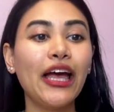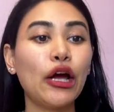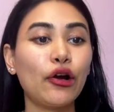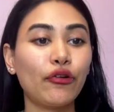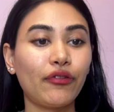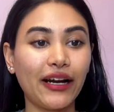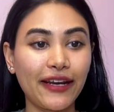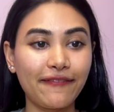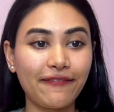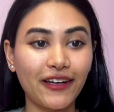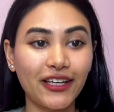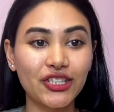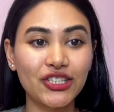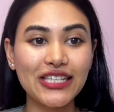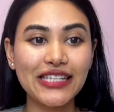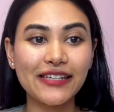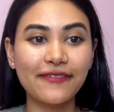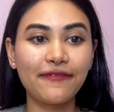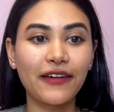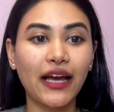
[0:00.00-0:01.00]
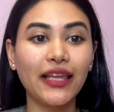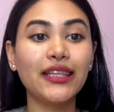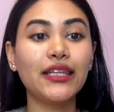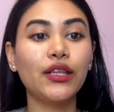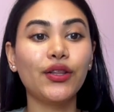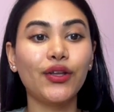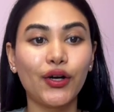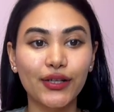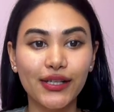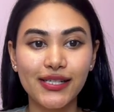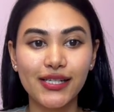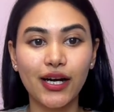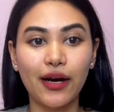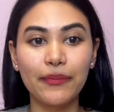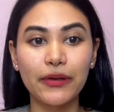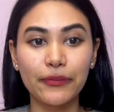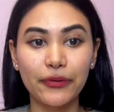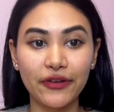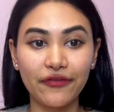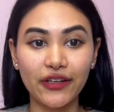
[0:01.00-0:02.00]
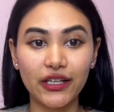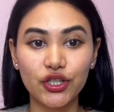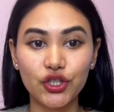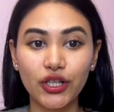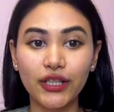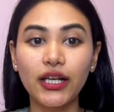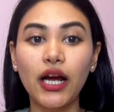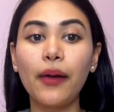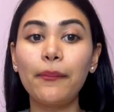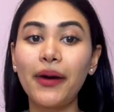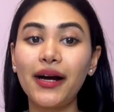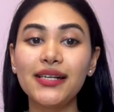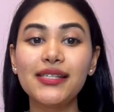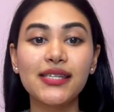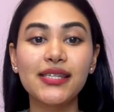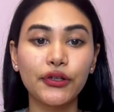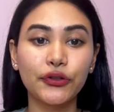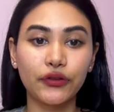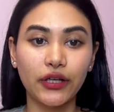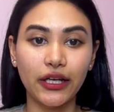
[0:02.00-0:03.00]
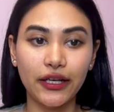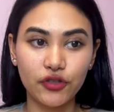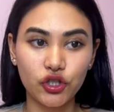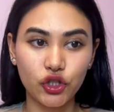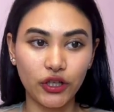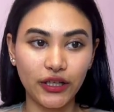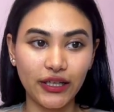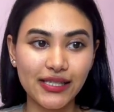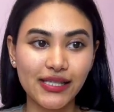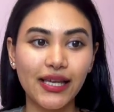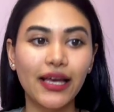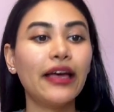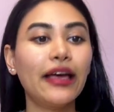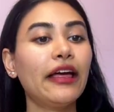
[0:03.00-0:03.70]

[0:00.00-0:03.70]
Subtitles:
Write a function to find the longest common prefix string amongst an array of strings.